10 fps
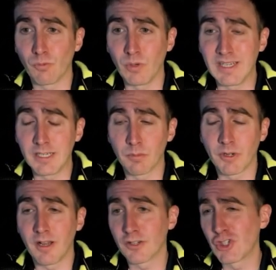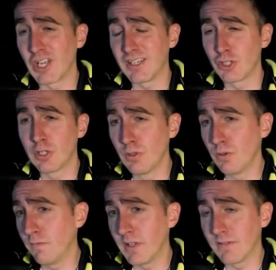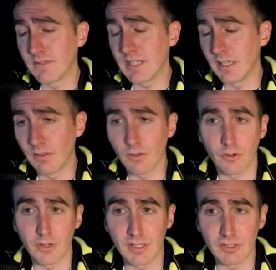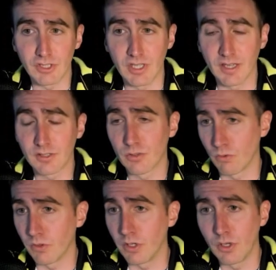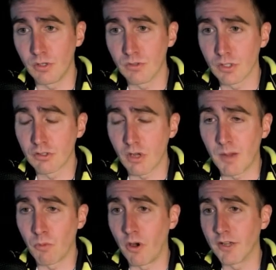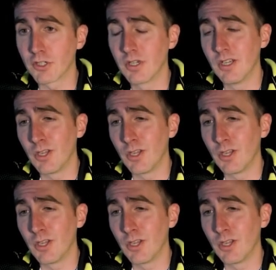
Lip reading: we need to pre-oxygenate to 15:36, or you can use a stopwatch.